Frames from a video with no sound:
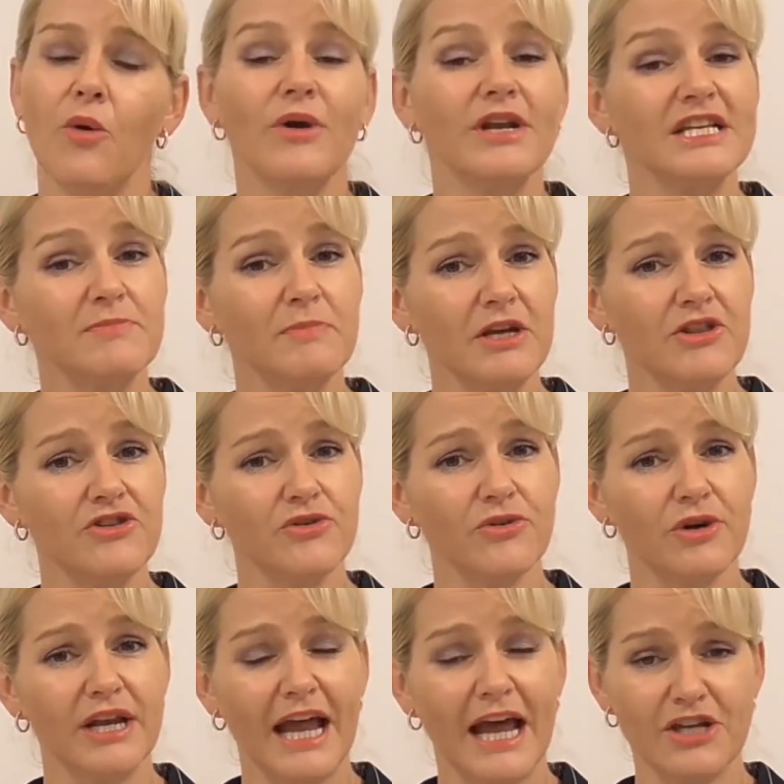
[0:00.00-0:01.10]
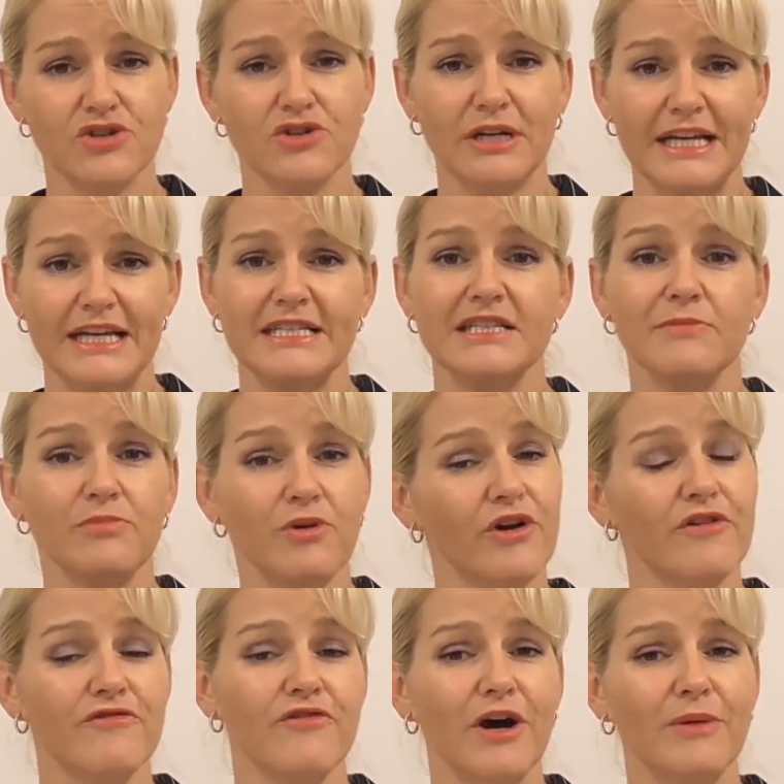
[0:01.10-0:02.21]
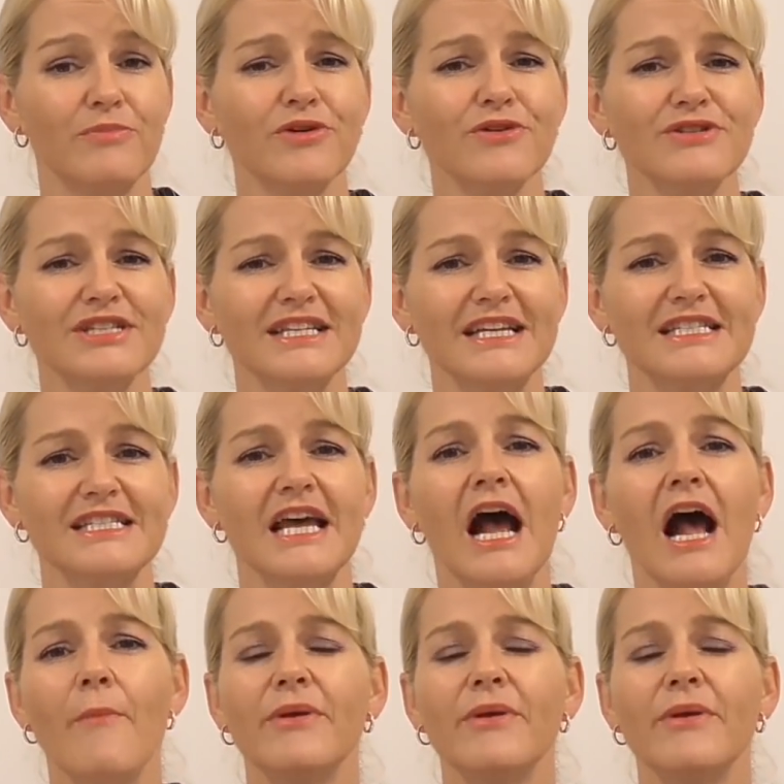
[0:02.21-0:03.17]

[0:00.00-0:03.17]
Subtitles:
when it's been through a naturally saponified process,